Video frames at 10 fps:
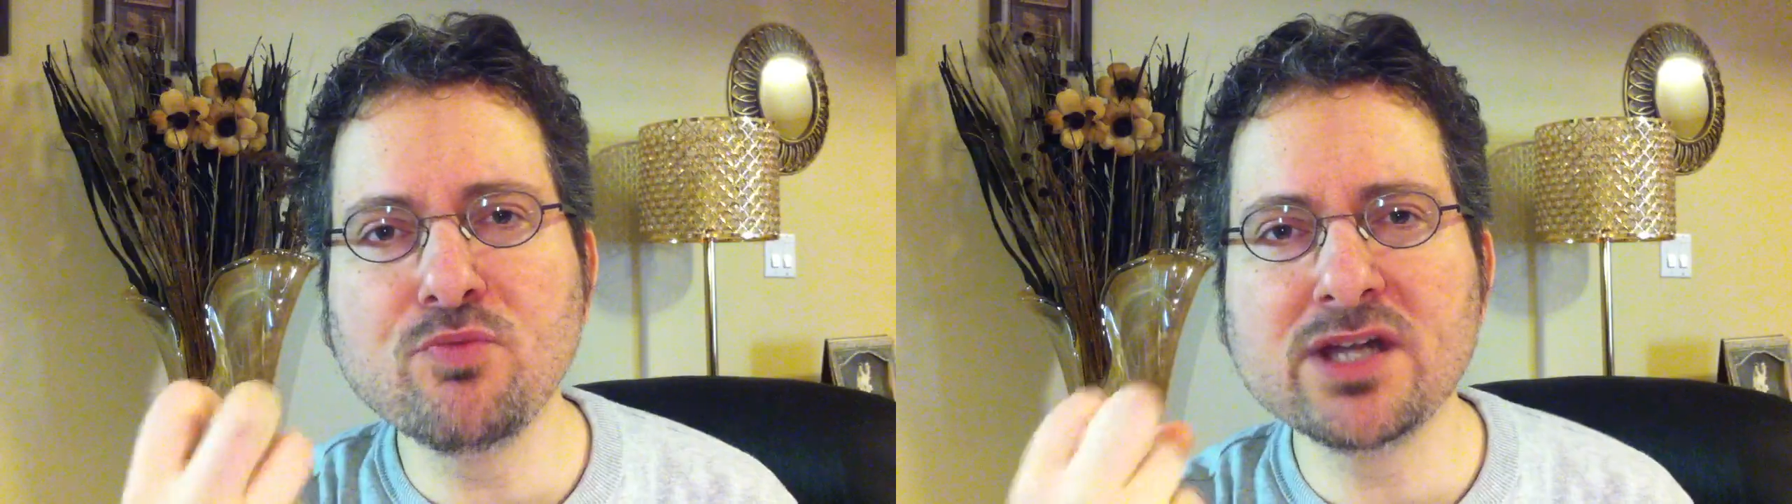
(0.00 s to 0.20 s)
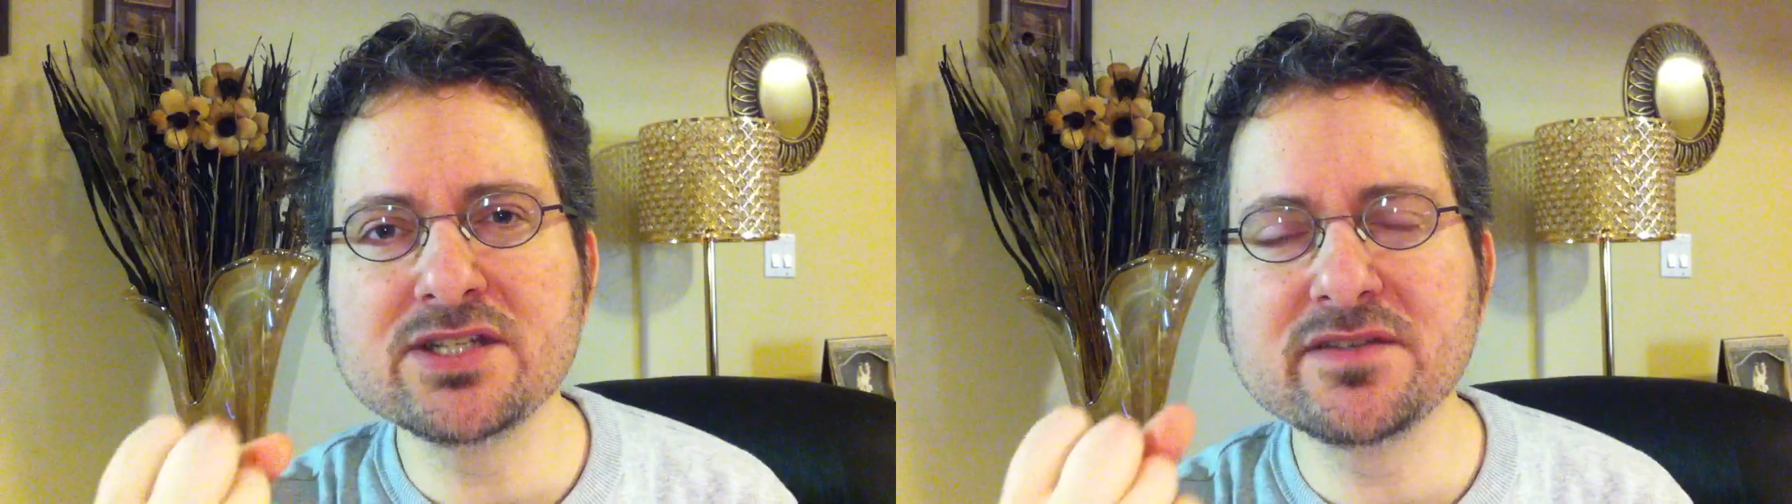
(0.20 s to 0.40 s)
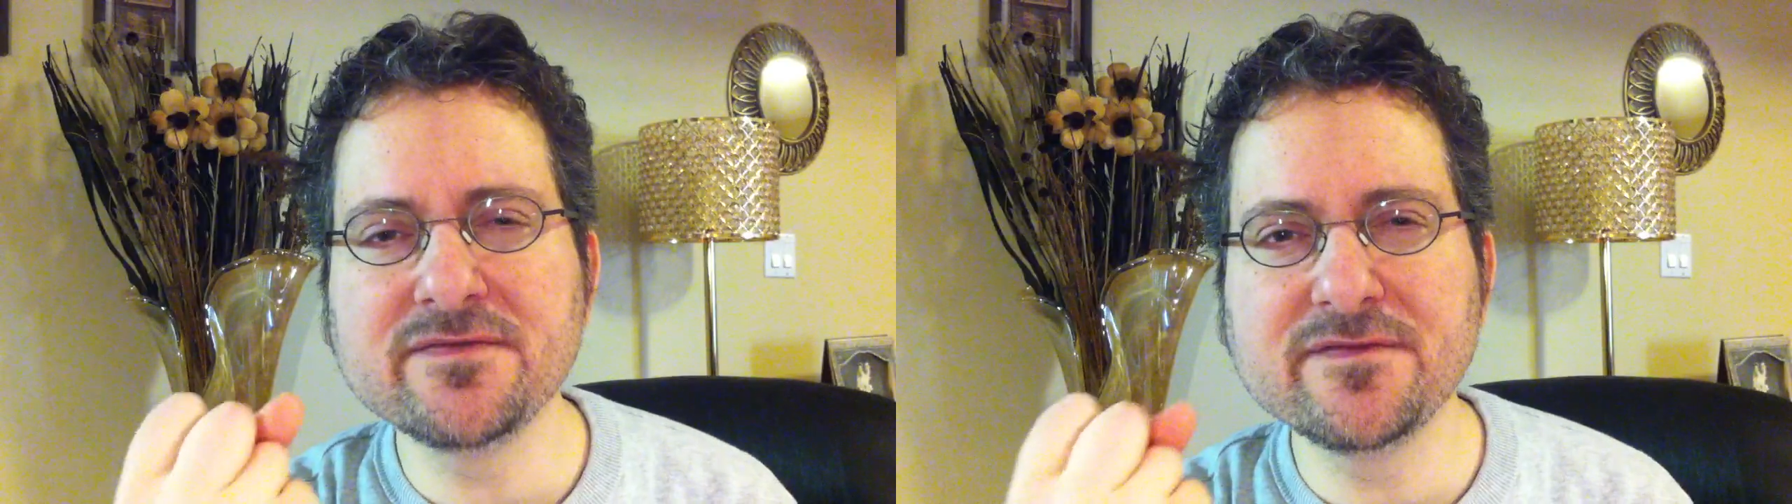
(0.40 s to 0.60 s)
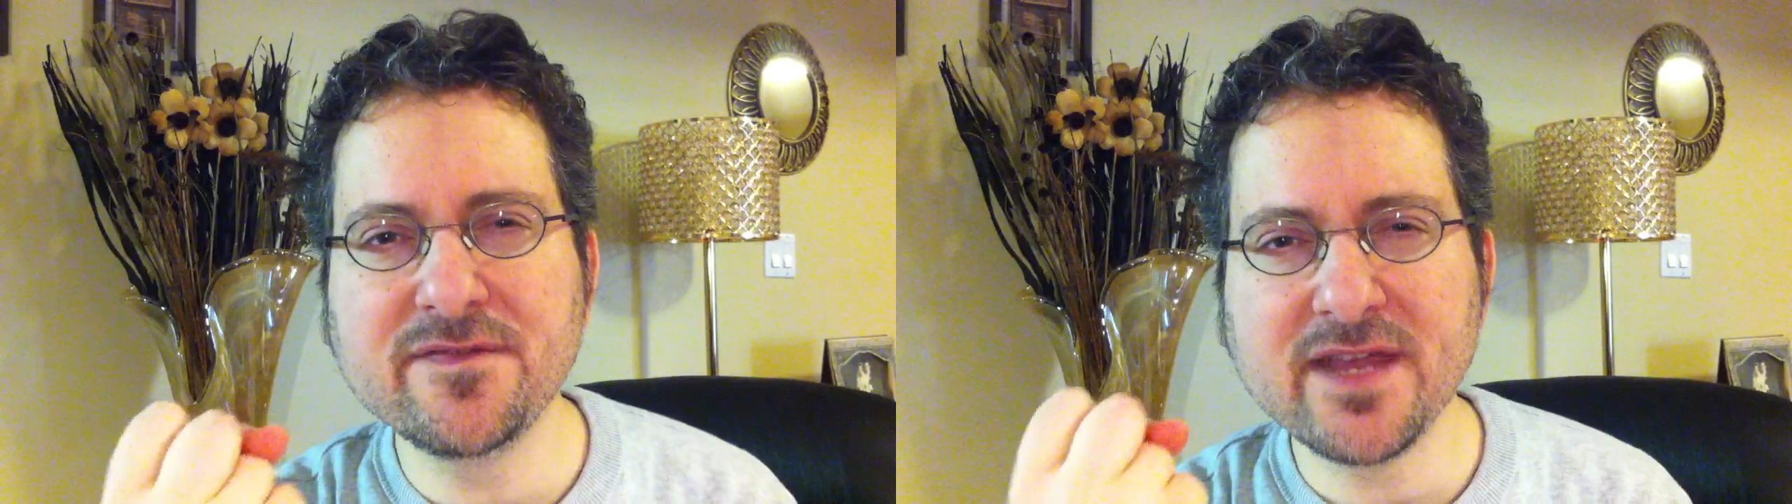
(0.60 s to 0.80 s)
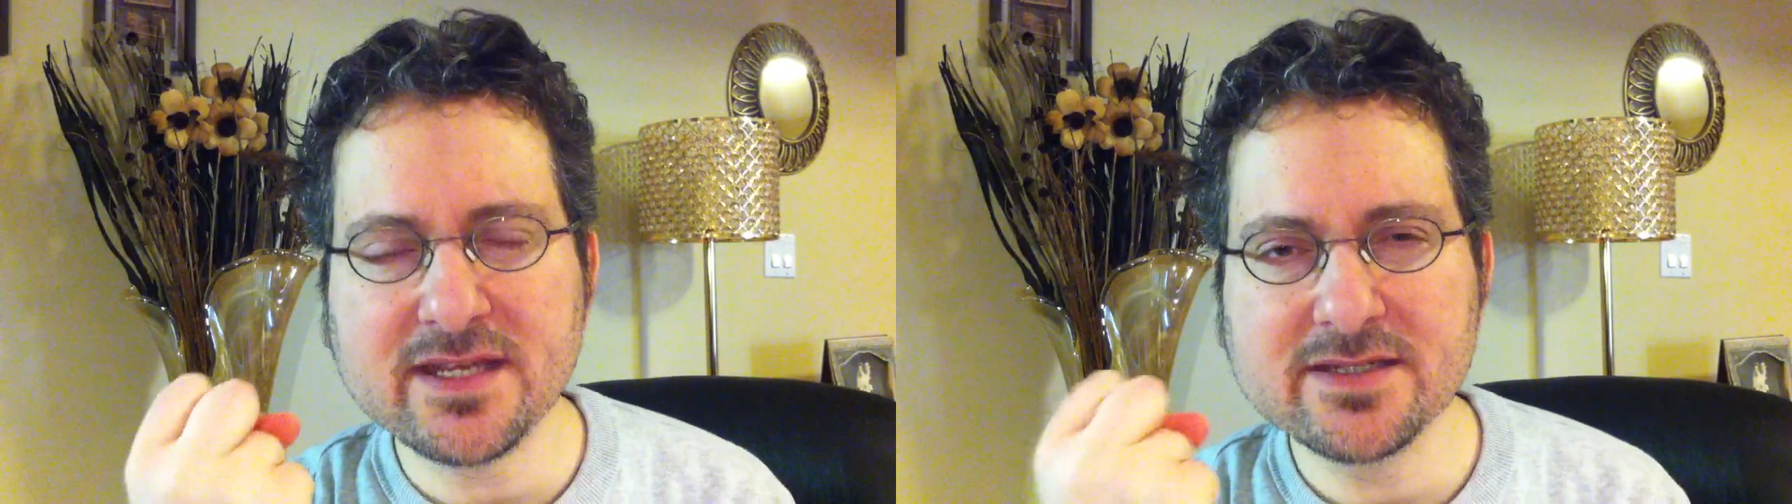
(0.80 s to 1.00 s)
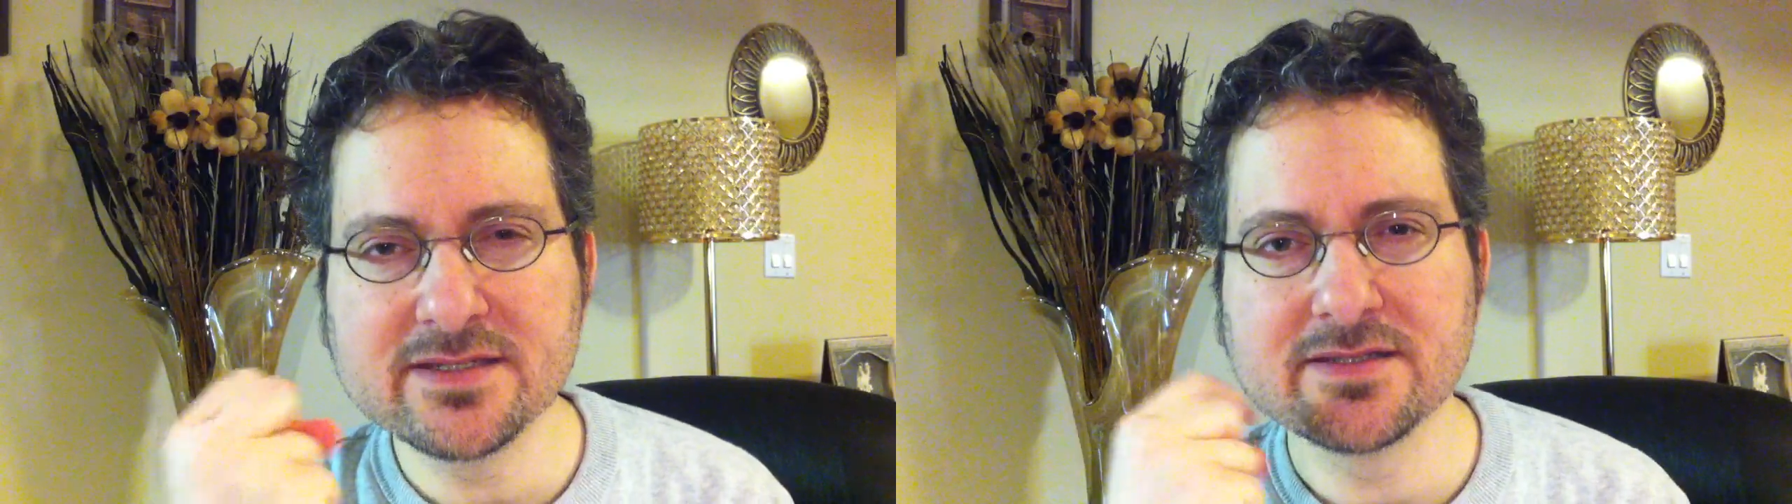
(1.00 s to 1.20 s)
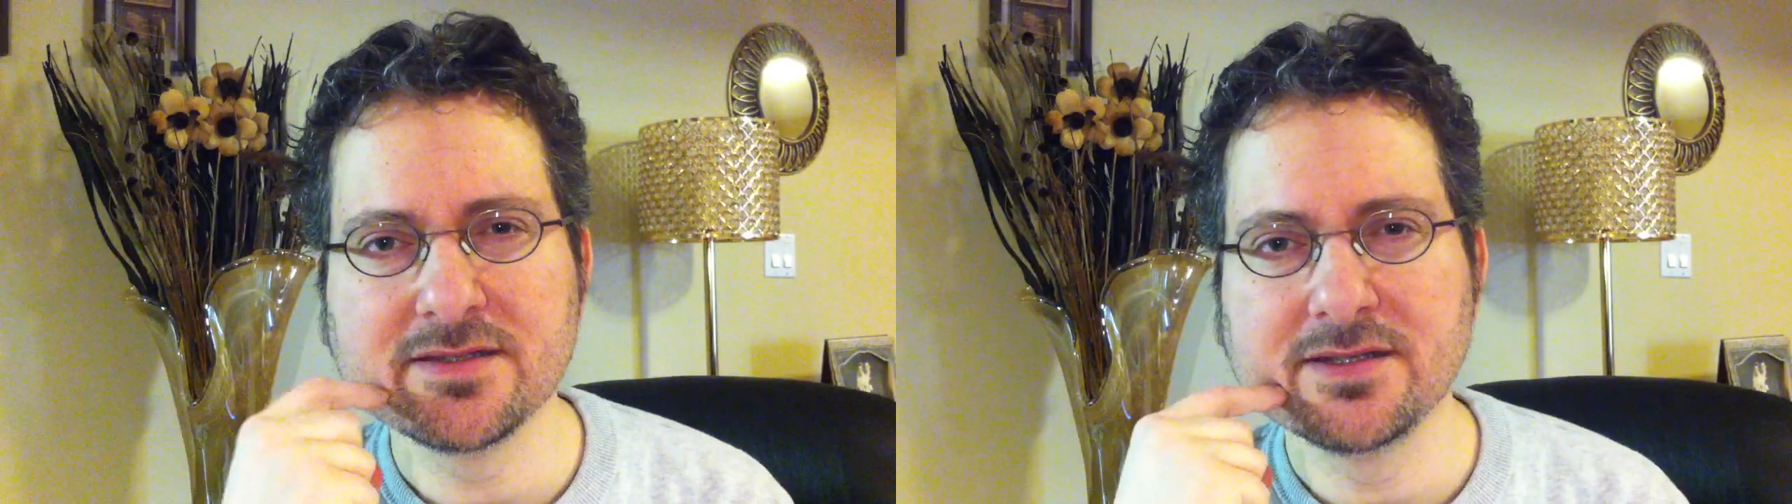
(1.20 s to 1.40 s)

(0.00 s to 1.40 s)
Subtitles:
much to face.